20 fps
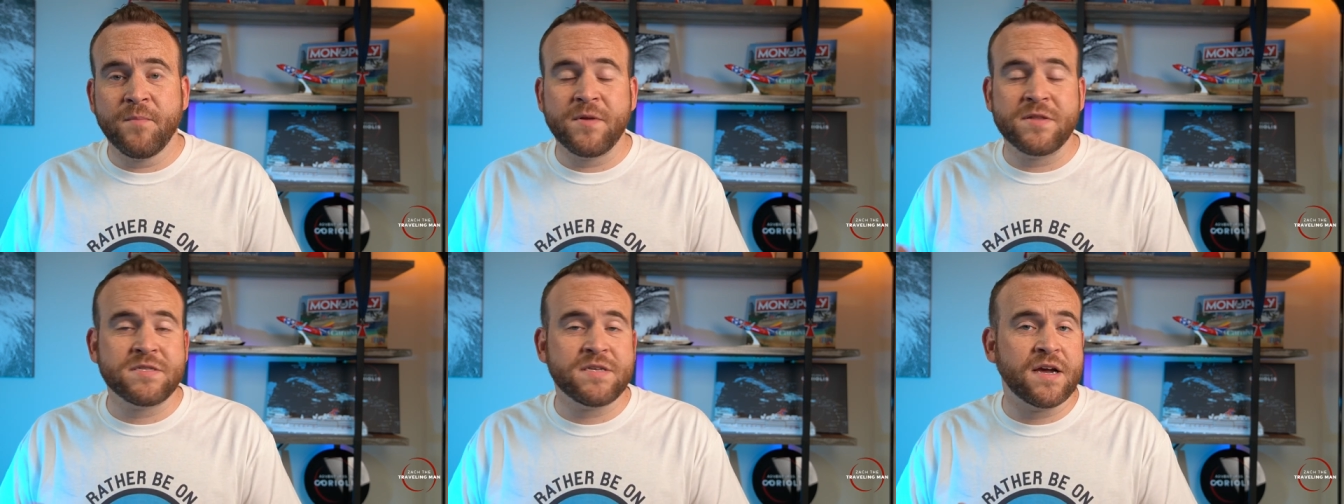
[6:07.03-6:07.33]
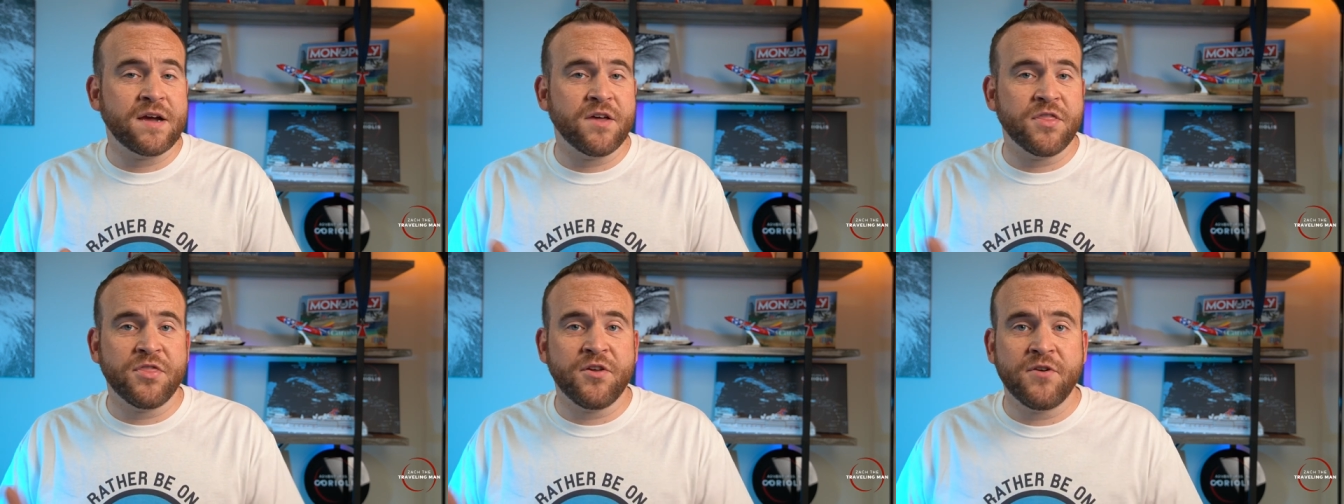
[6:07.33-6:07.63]
It's
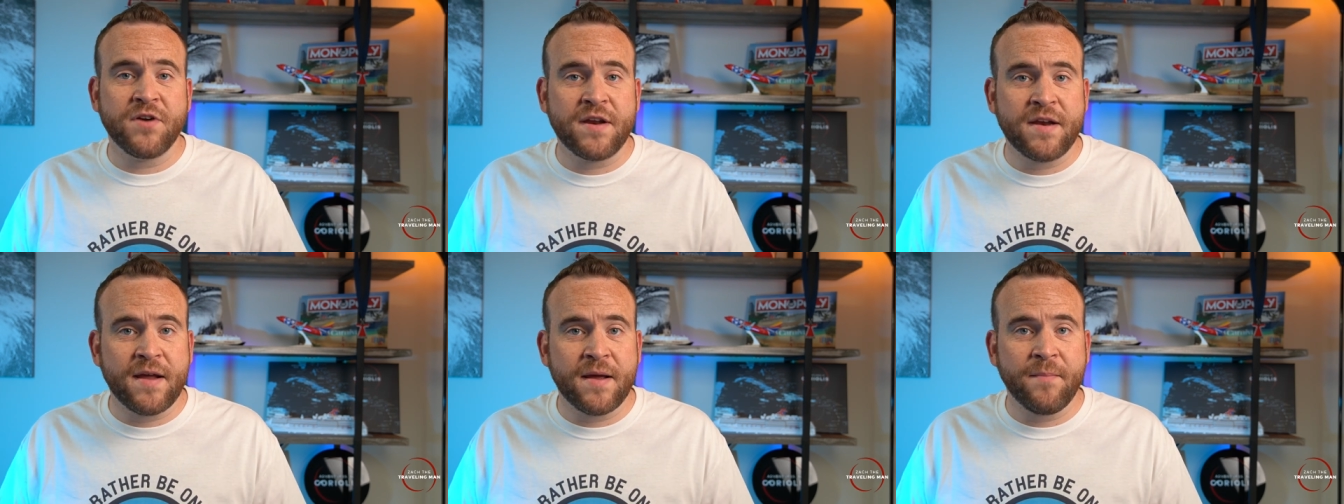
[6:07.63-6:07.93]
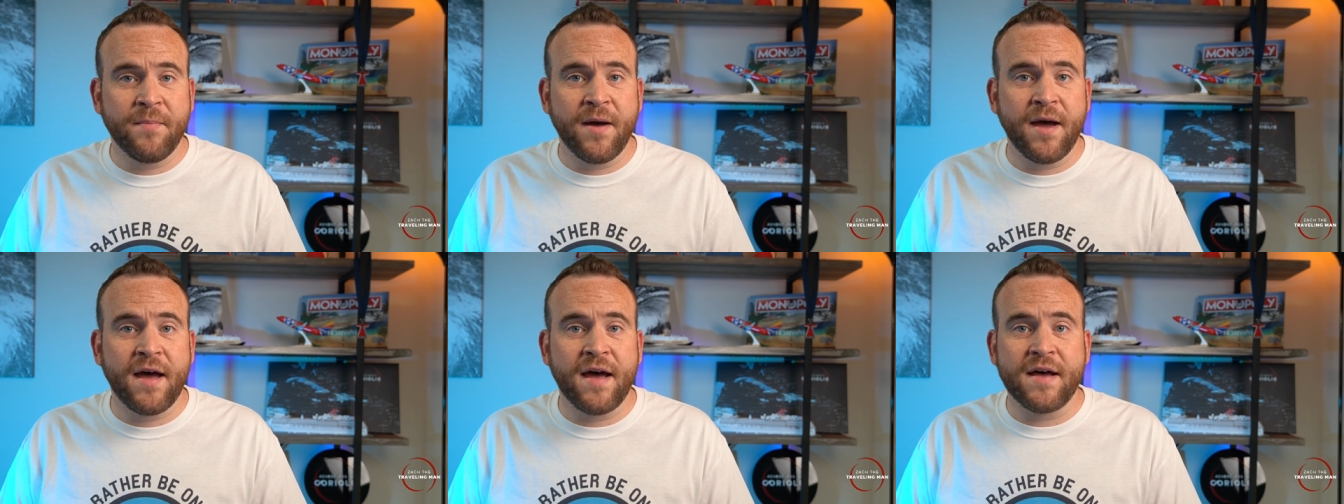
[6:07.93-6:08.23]
like a 30-day
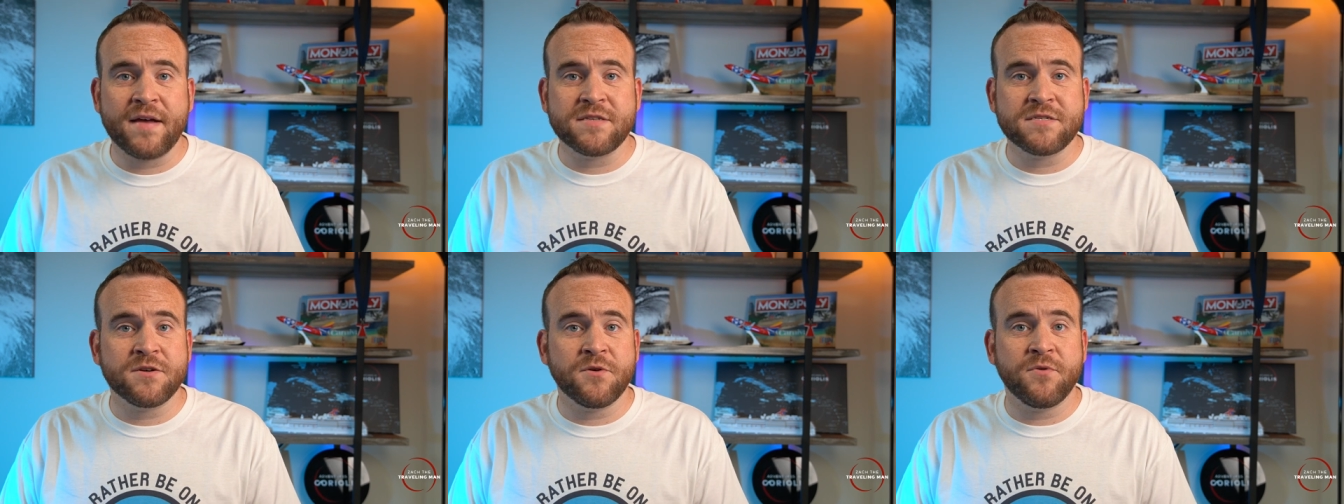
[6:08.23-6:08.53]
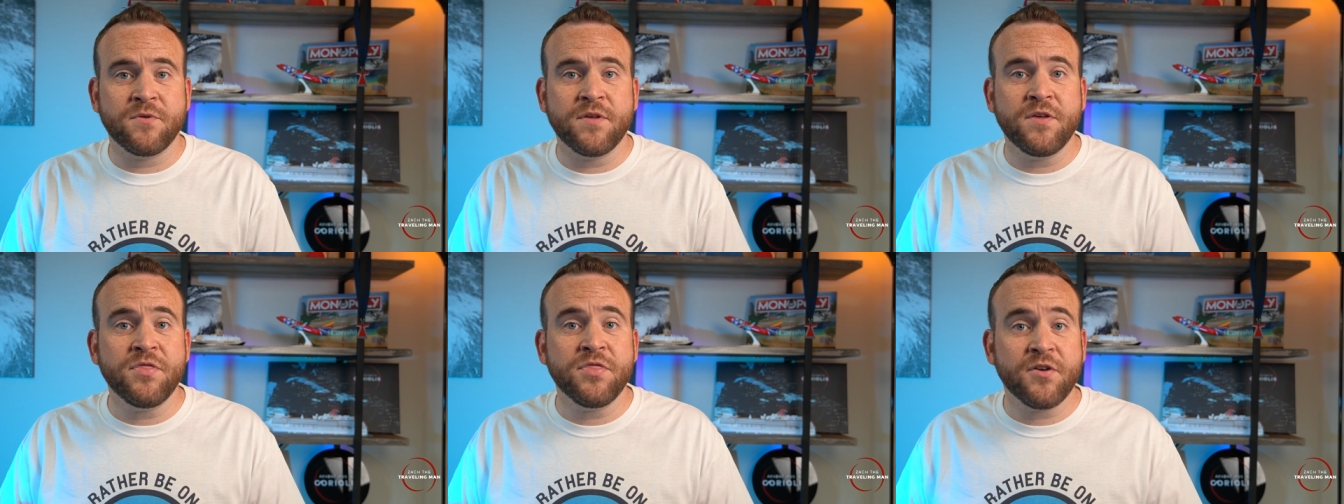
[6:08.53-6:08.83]
pass. So
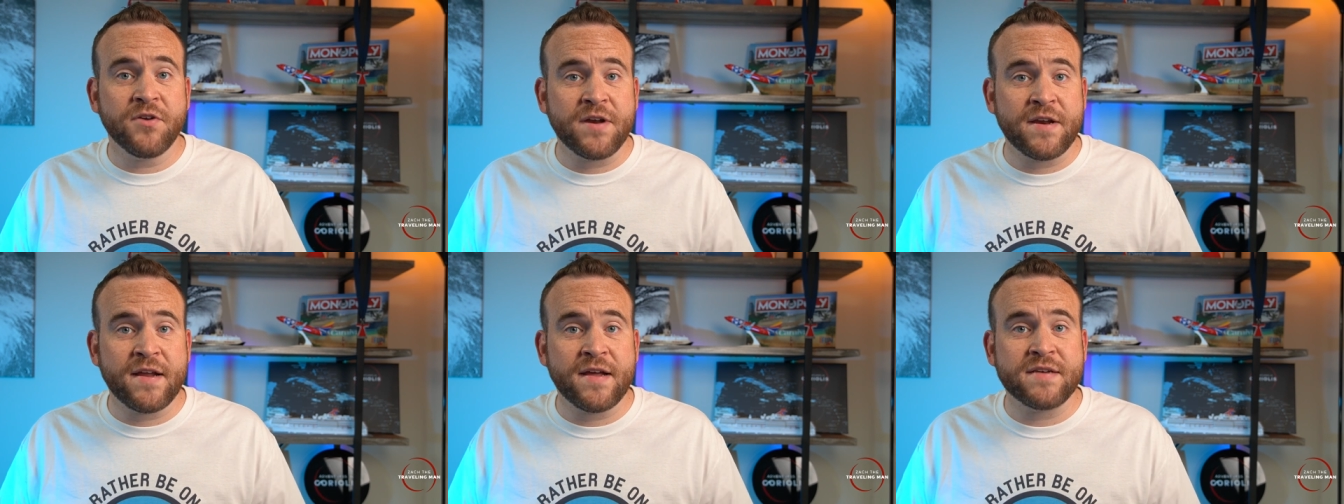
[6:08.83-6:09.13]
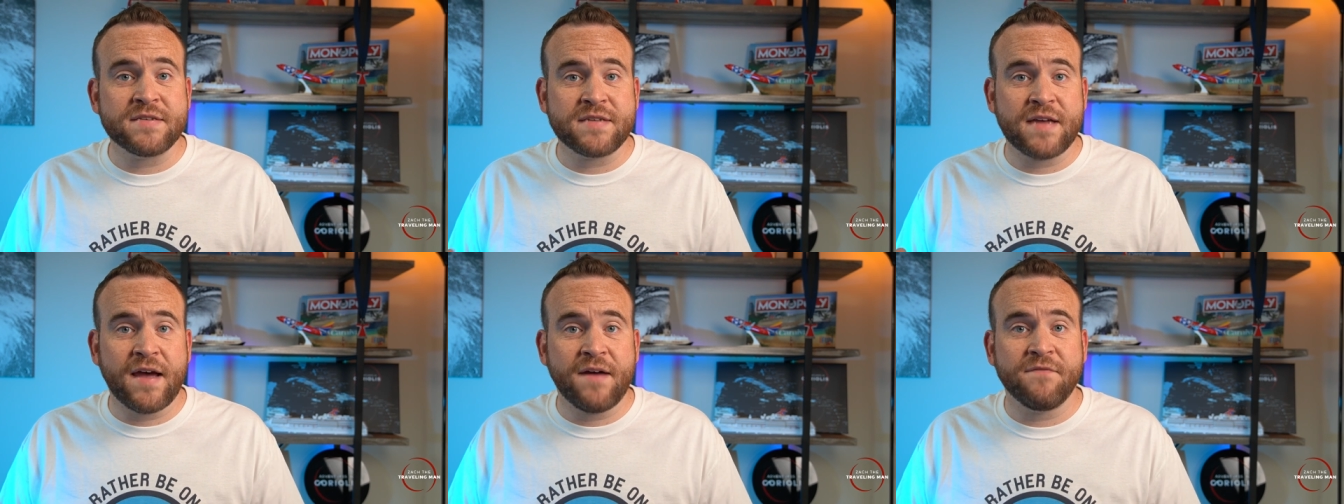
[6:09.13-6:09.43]
within 30
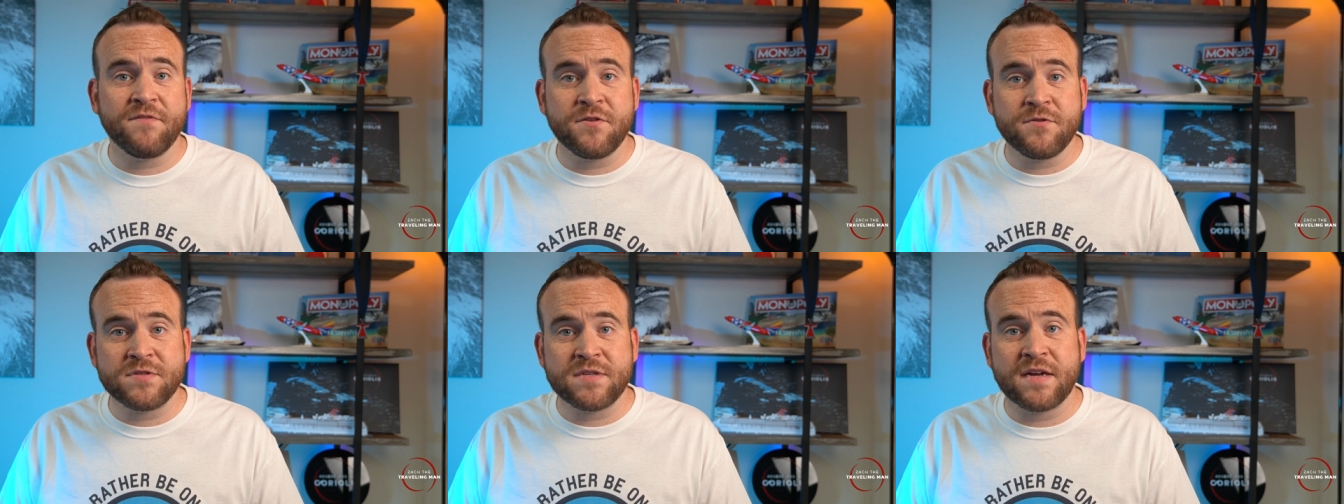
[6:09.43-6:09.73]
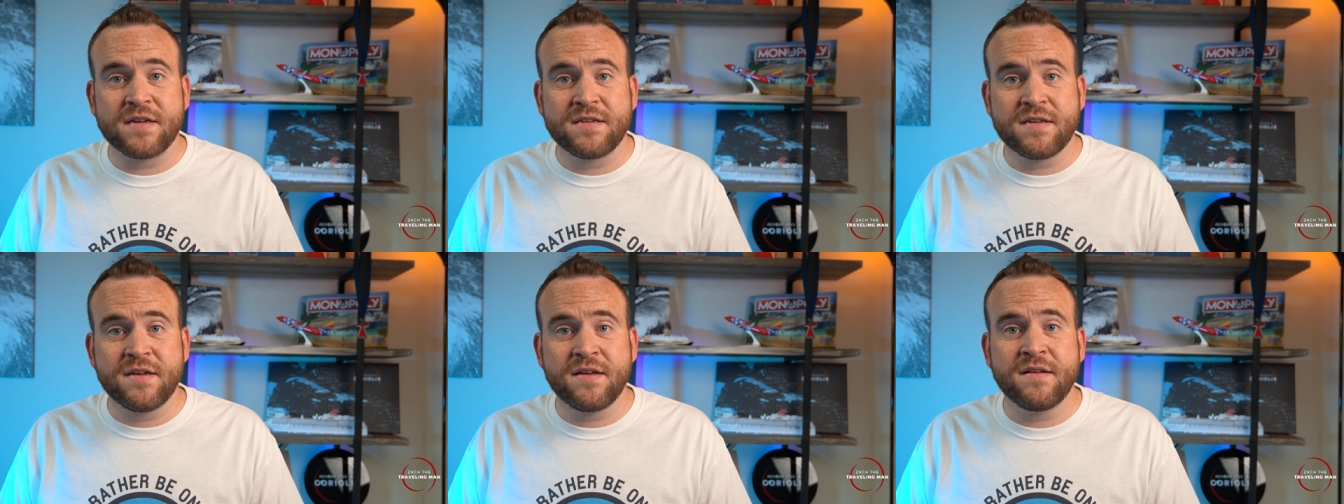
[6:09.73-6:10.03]
days, I have to use
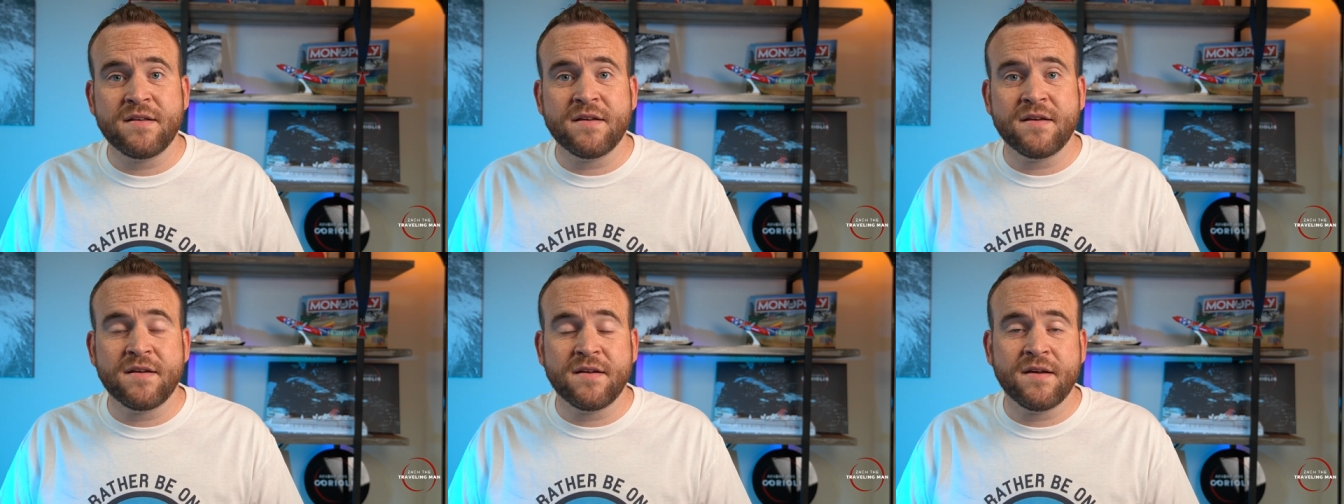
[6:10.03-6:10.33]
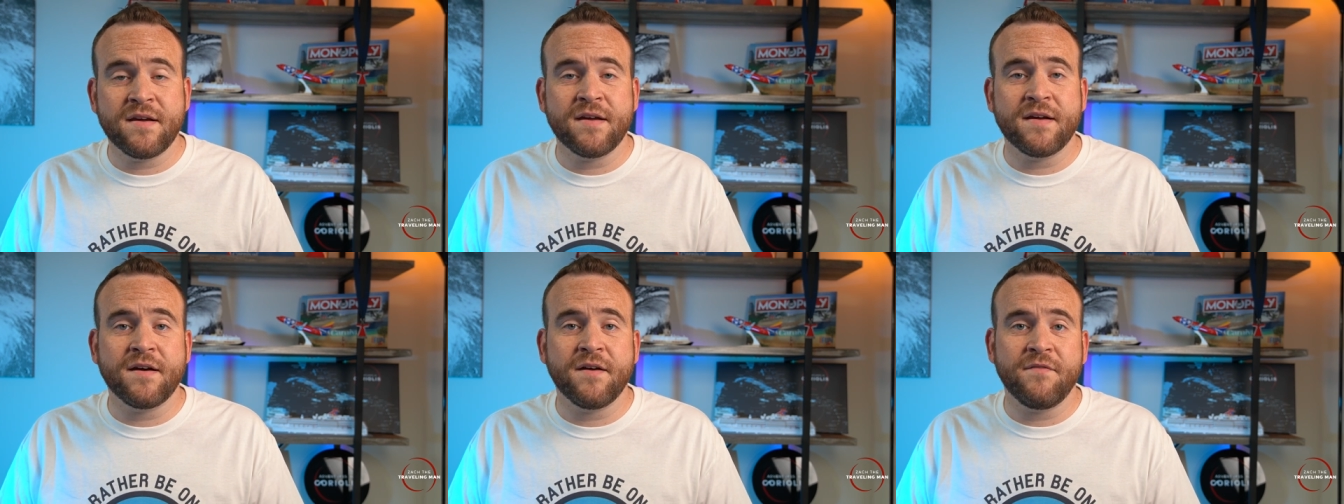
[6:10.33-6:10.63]
that 10
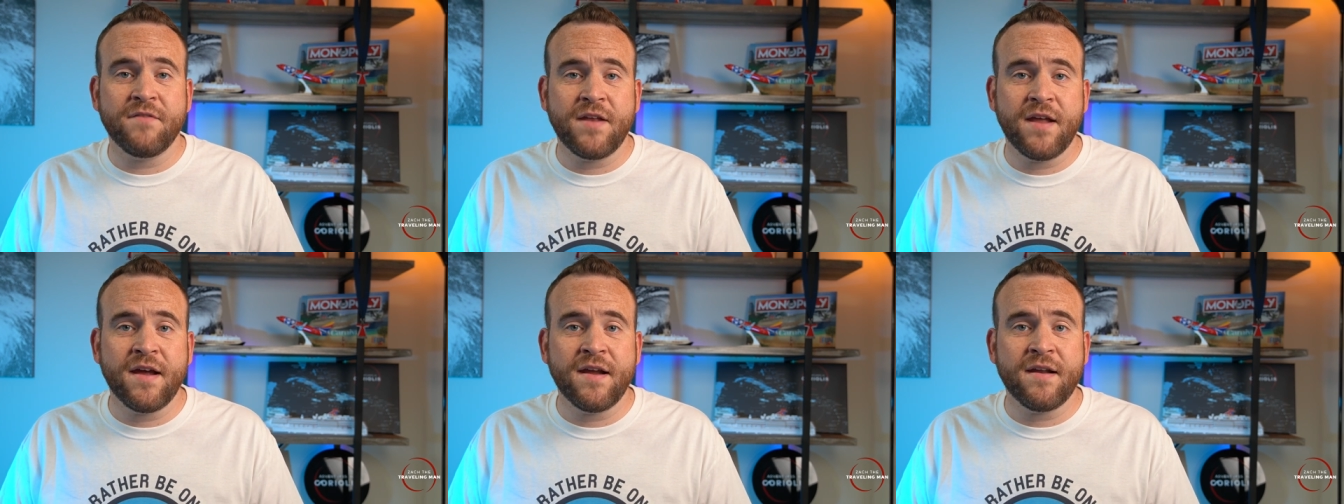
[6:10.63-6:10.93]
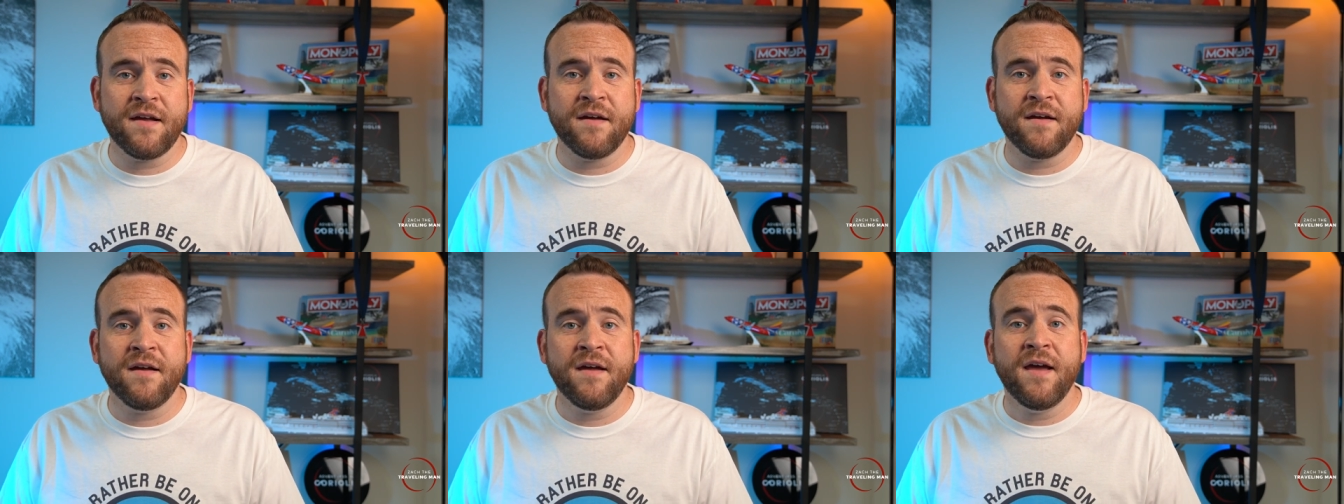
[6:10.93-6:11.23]
gig of
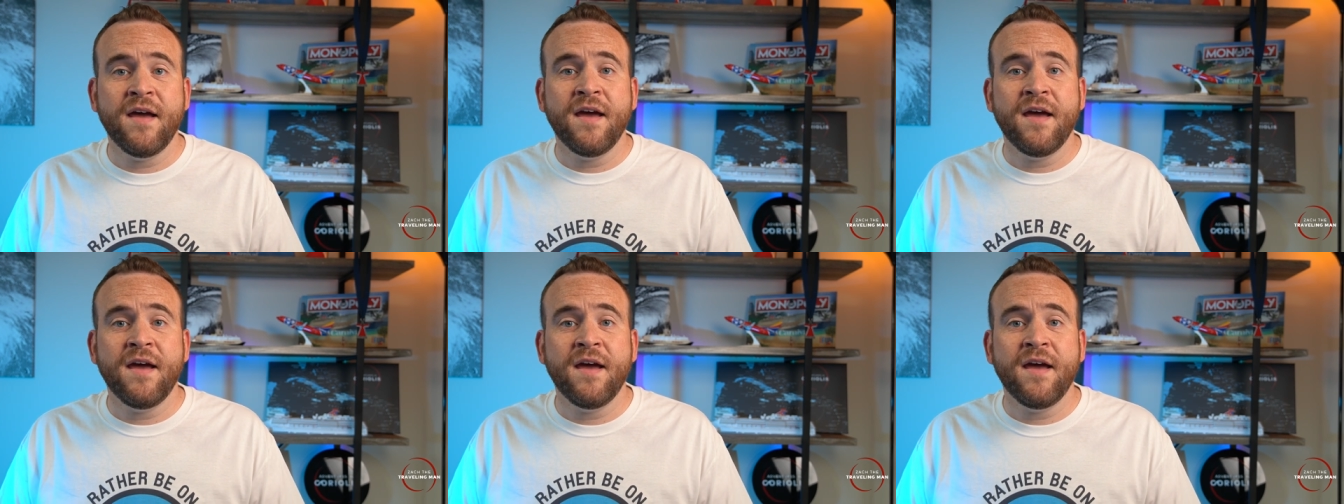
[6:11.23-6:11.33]
data.